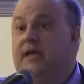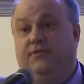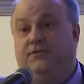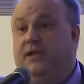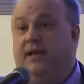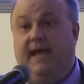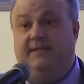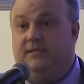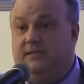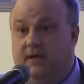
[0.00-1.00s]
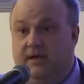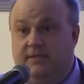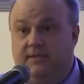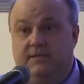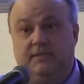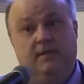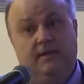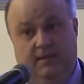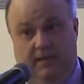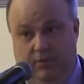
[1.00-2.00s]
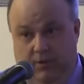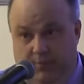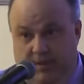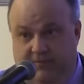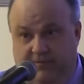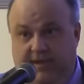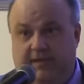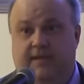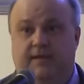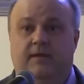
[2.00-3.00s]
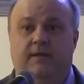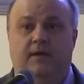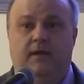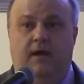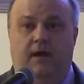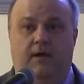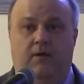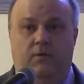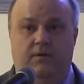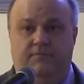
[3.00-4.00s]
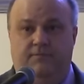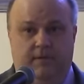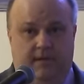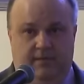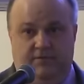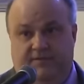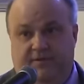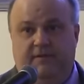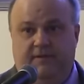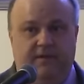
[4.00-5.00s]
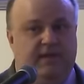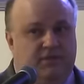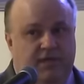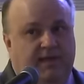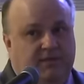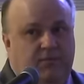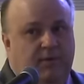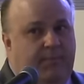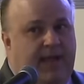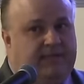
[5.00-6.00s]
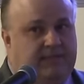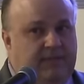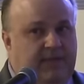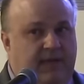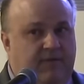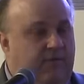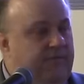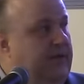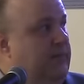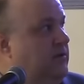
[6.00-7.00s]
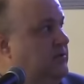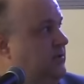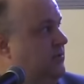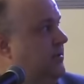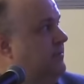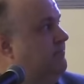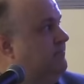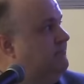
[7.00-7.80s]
If she had had sons, they would have been afflicted, uh, or uh, there's a 50 50 chance she would have passed it to any of her female children.